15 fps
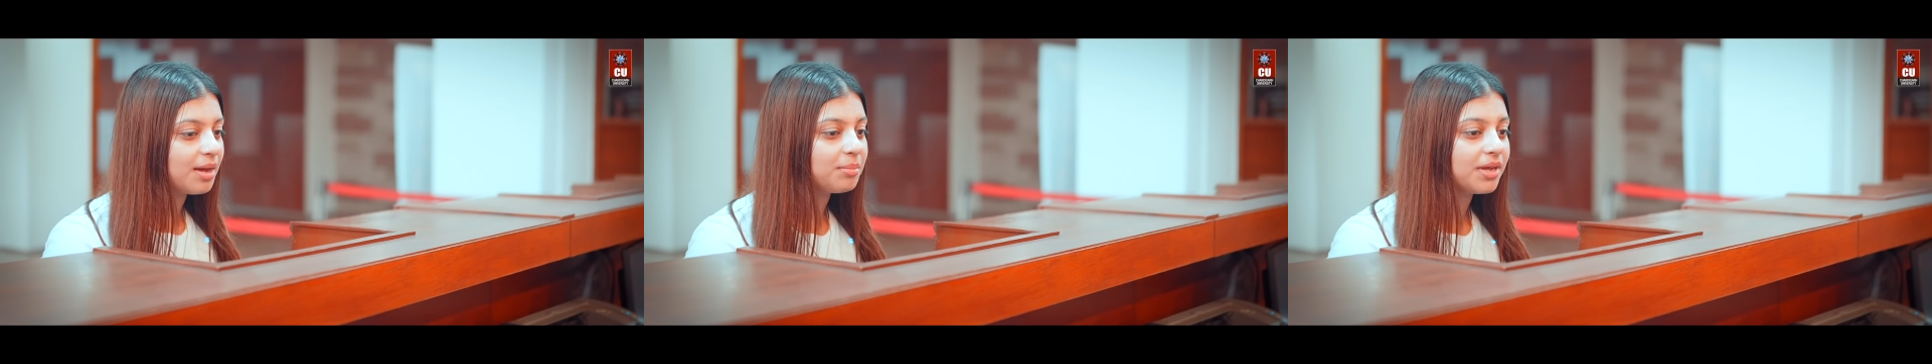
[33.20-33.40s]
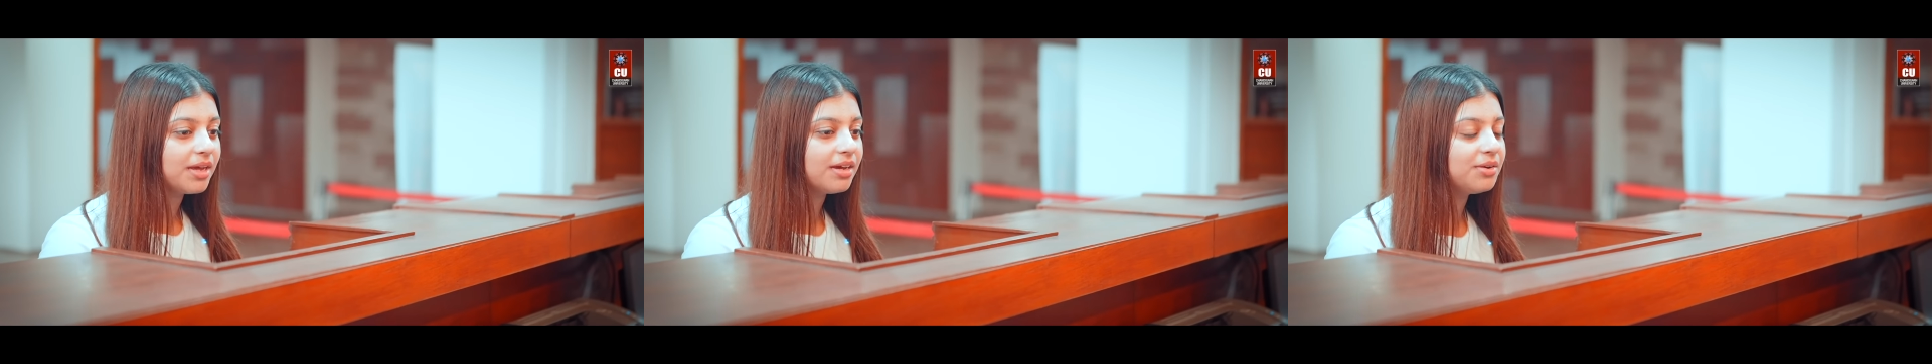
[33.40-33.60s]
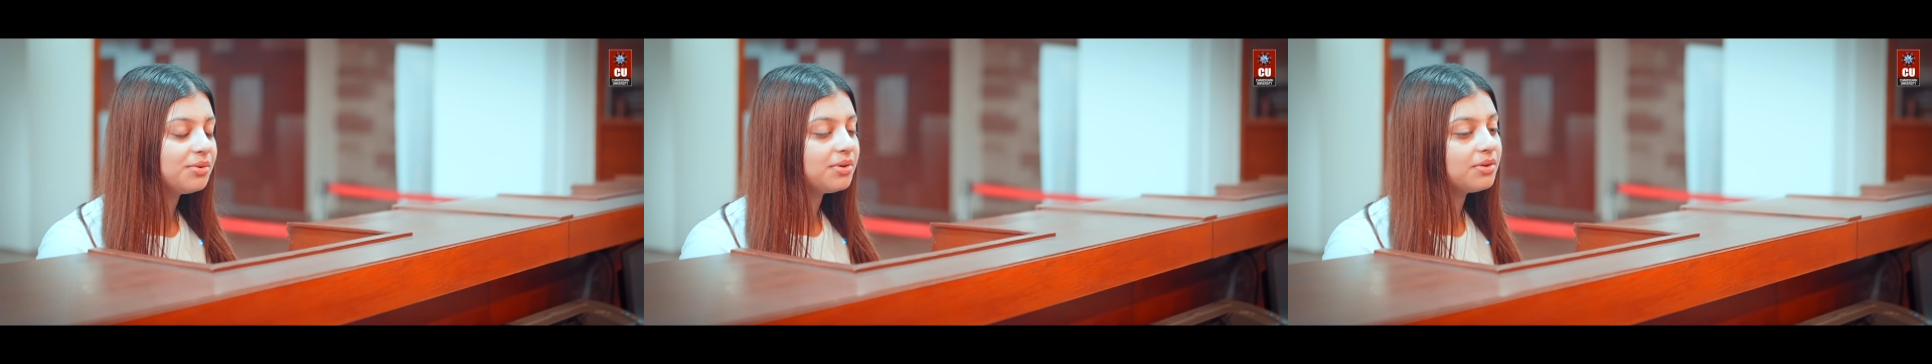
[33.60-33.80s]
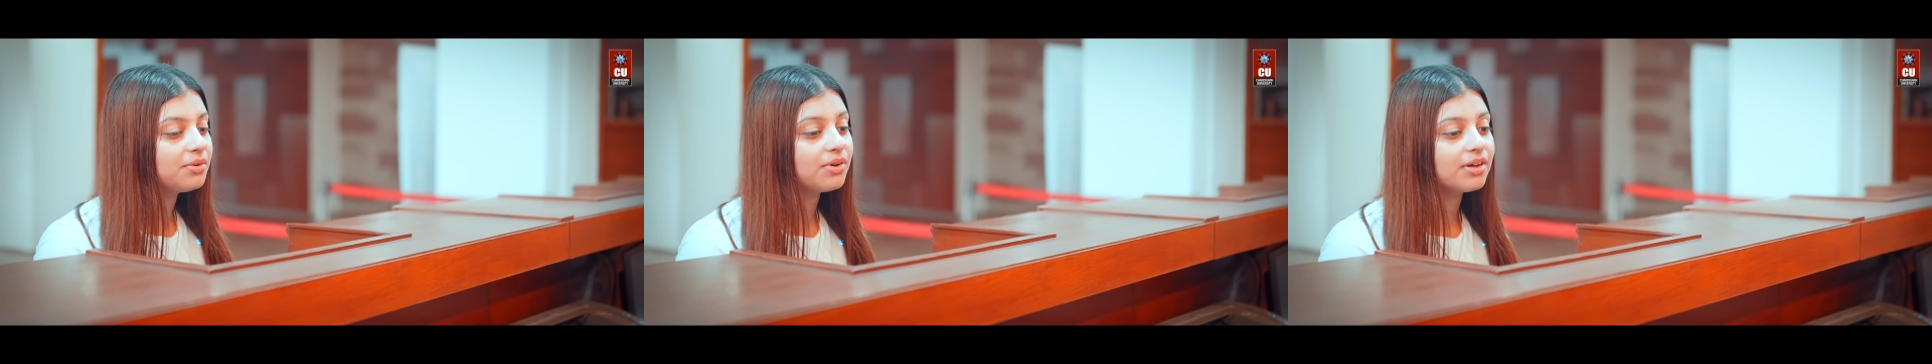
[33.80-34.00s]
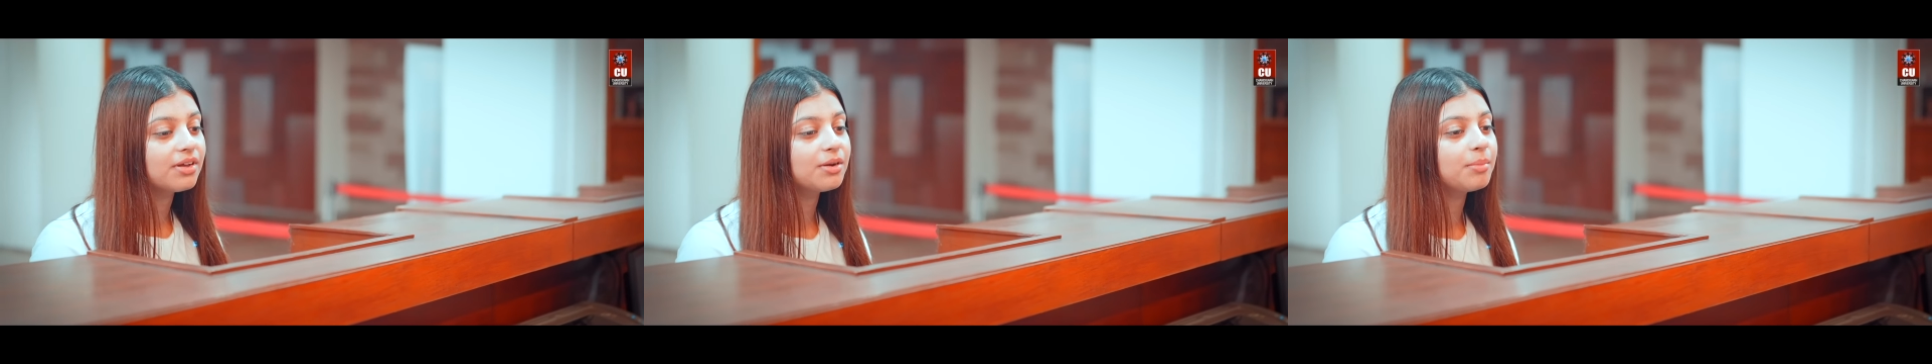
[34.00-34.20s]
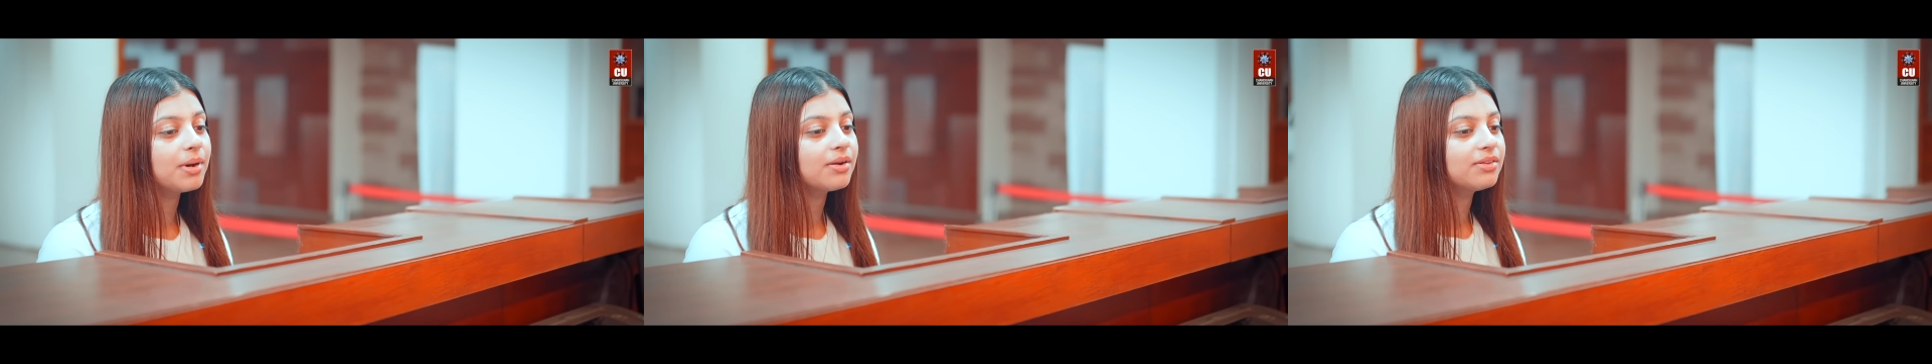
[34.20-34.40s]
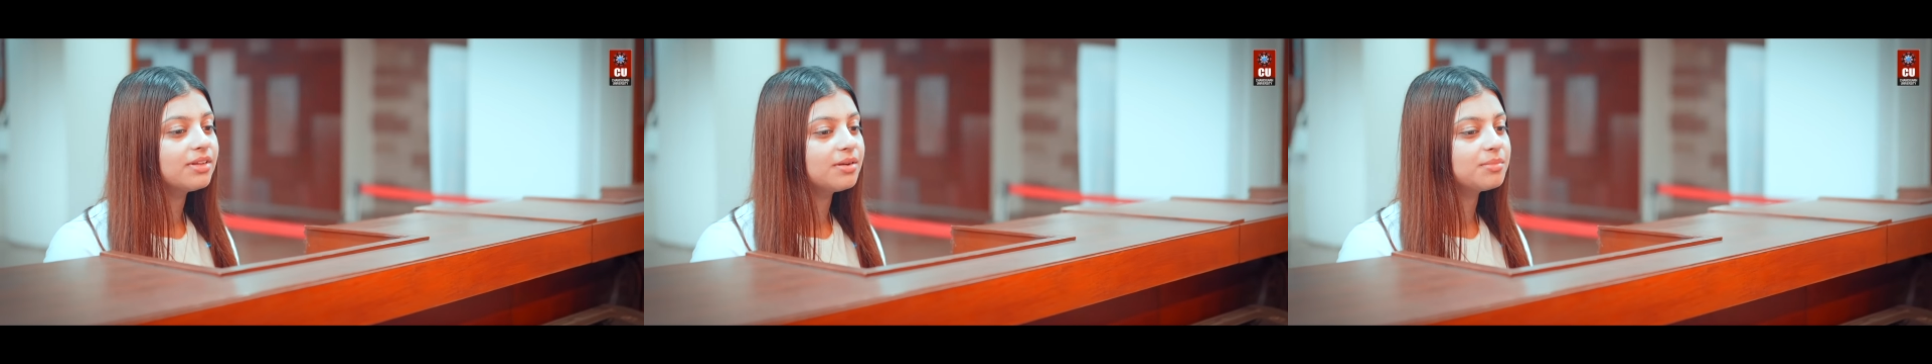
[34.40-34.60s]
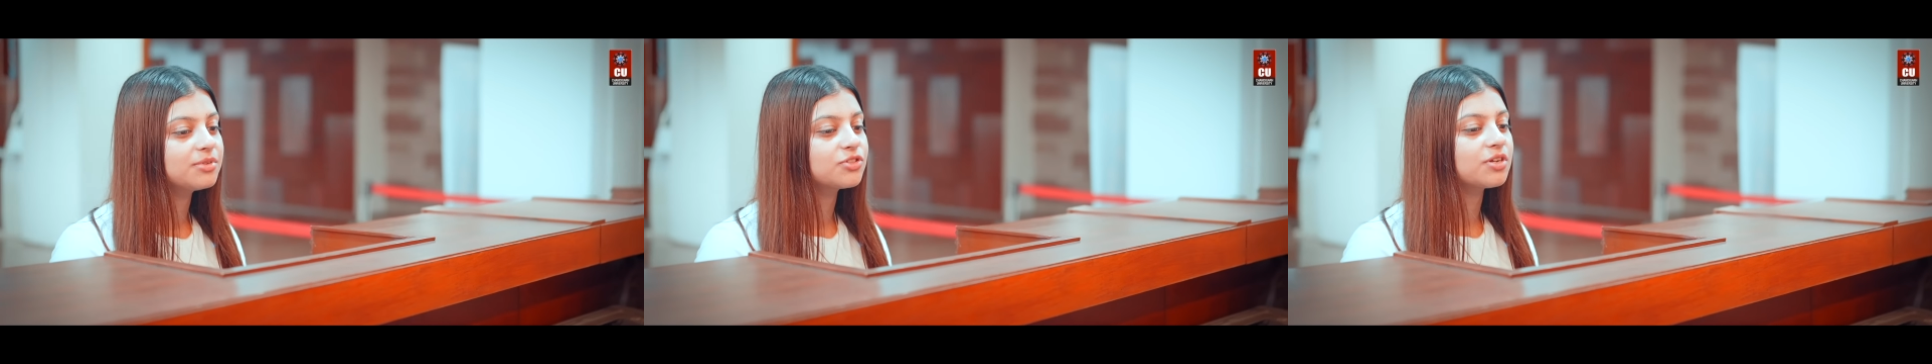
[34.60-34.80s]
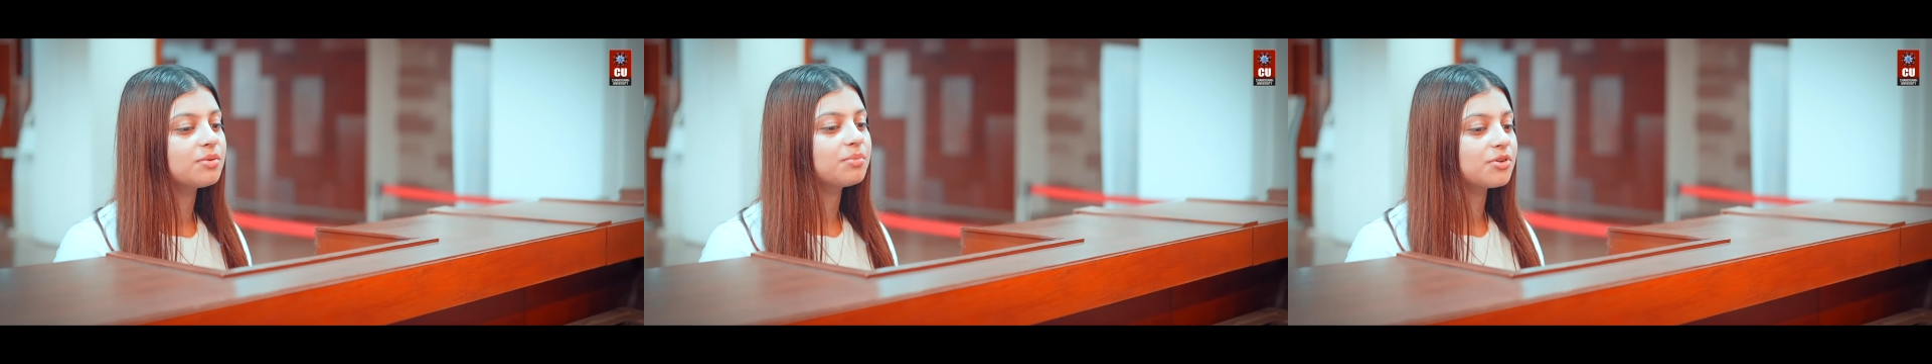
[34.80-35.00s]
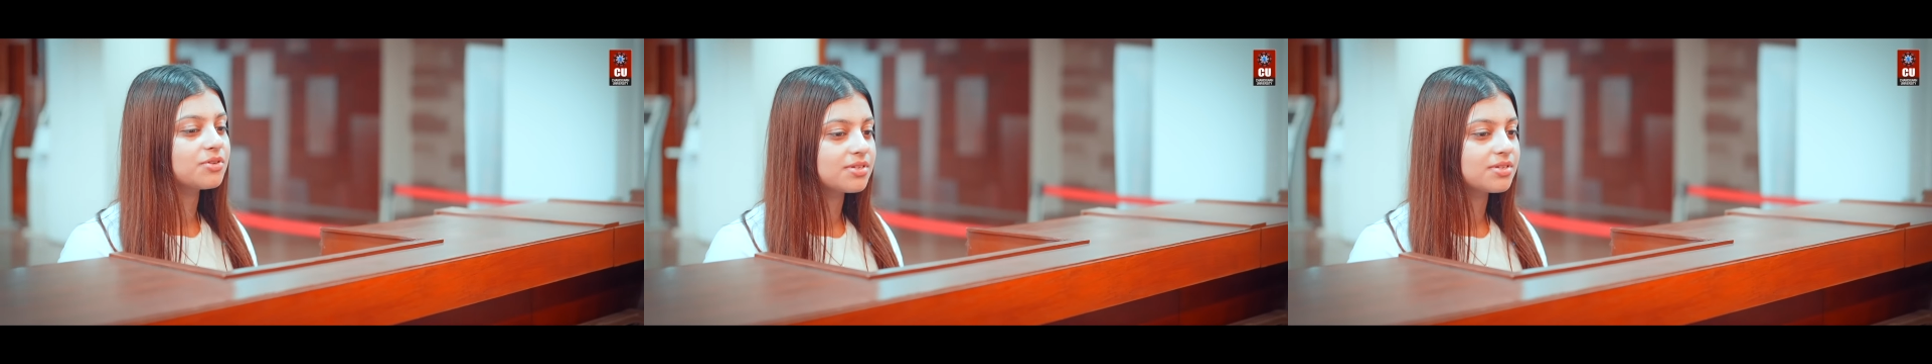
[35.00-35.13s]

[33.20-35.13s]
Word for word: i am here to inquire about the admission